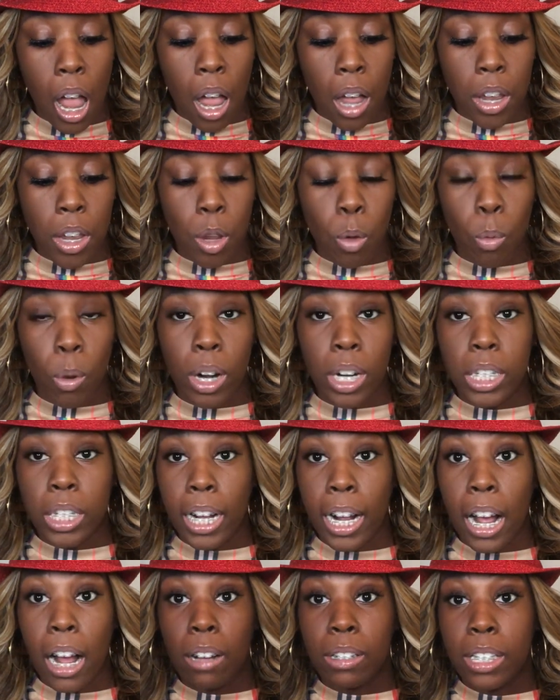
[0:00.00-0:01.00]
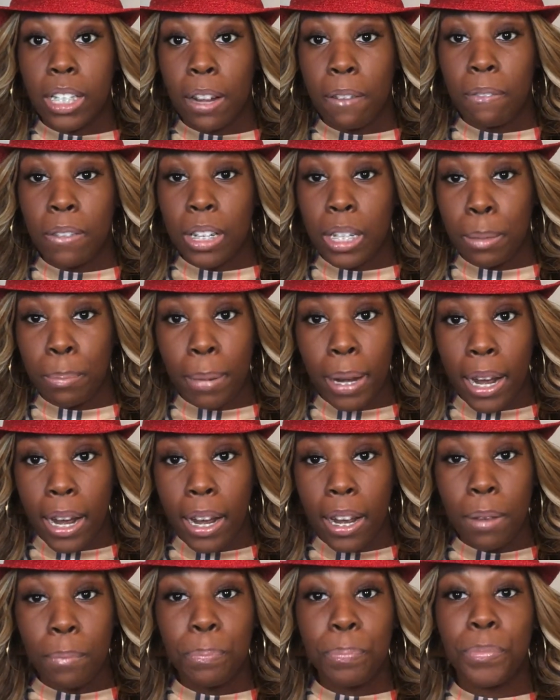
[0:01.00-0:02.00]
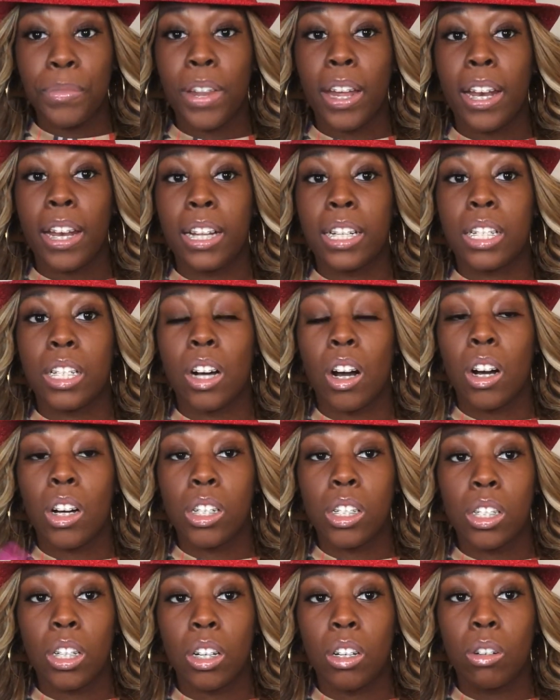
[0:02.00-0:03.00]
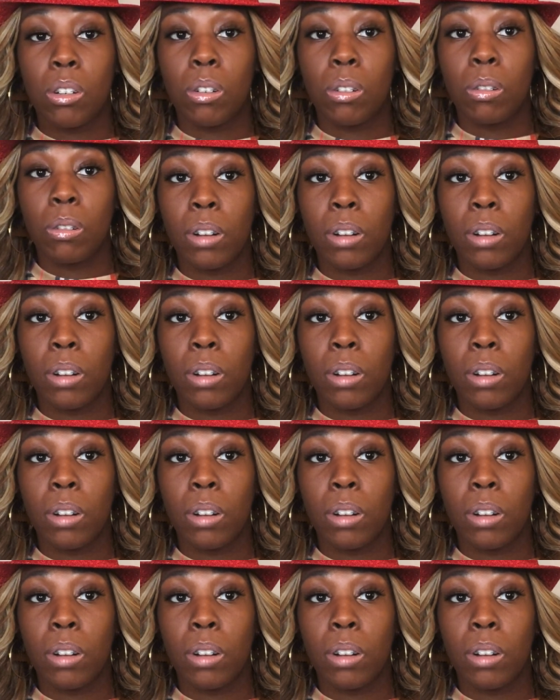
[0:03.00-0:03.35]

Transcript: You want to check out San Felipe. That is also